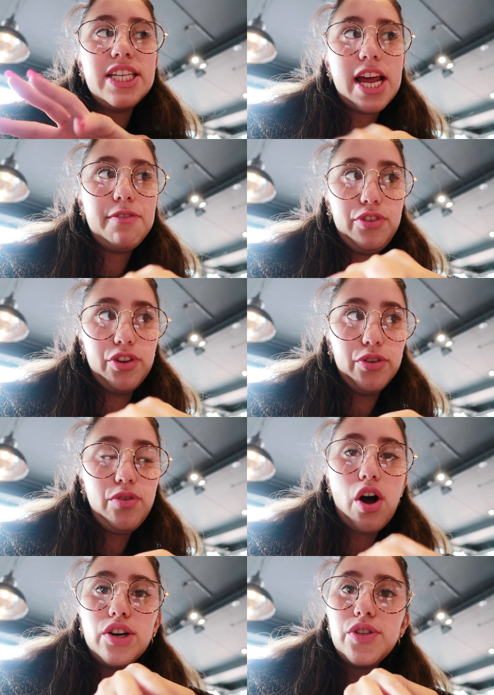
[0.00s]
nephew
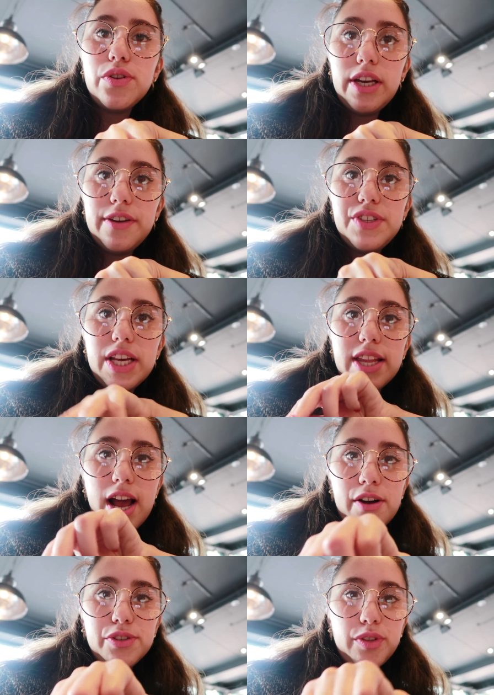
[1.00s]
also lives in the
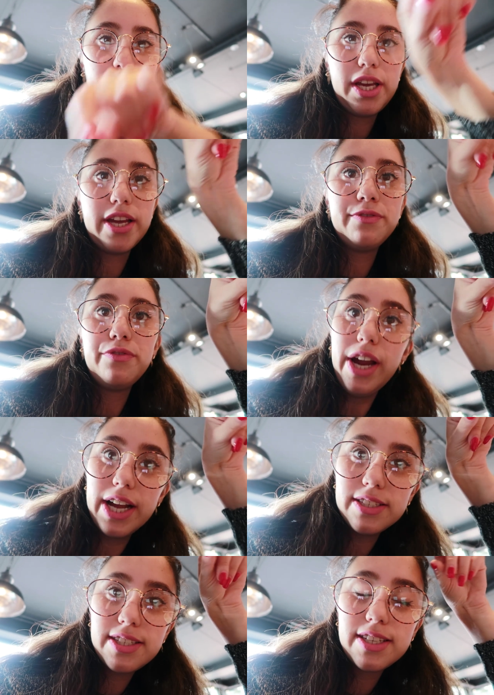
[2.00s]
house with me in
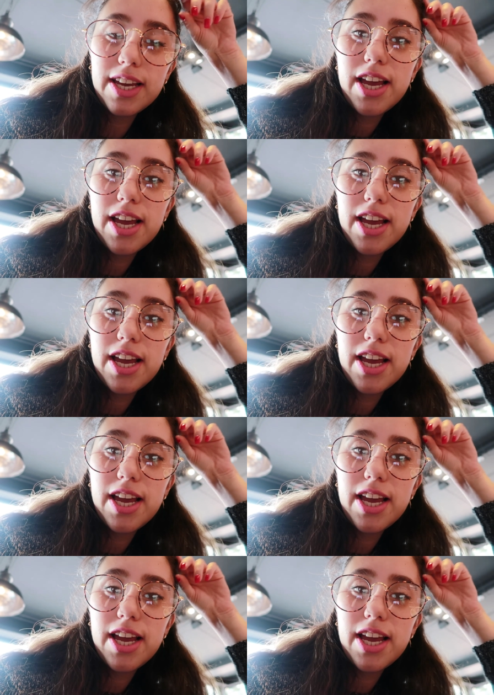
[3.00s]
France